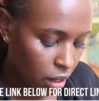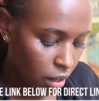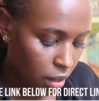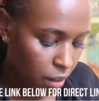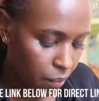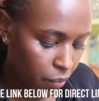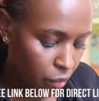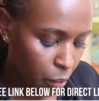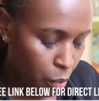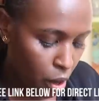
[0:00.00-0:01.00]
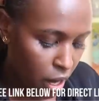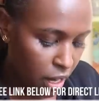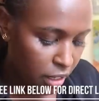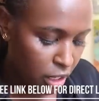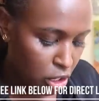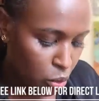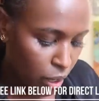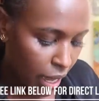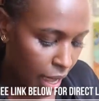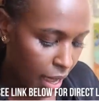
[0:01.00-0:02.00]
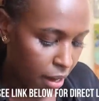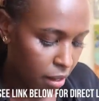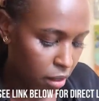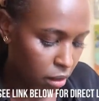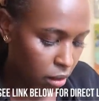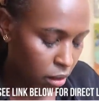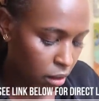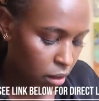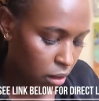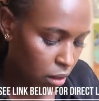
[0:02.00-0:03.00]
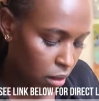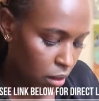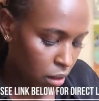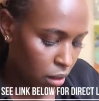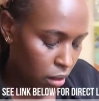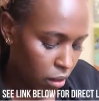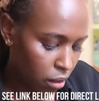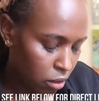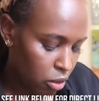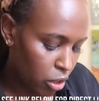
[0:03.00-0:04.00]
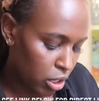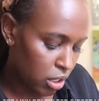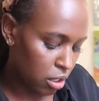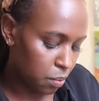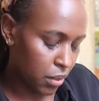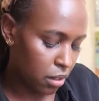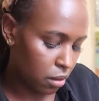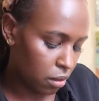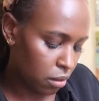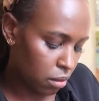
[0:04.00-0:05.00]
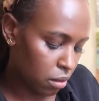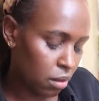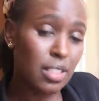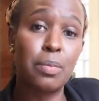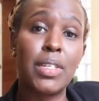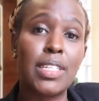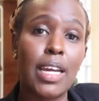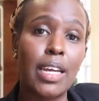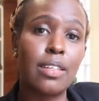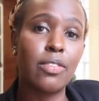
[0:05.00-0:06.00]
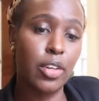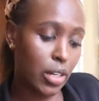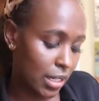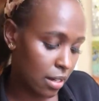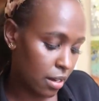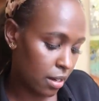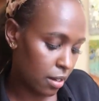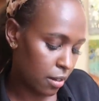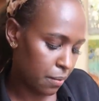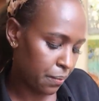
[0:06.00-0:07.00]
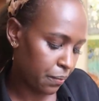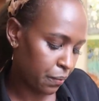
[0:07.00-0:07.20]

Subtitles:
the product, then you can. Sorry, it's been tied very tightly.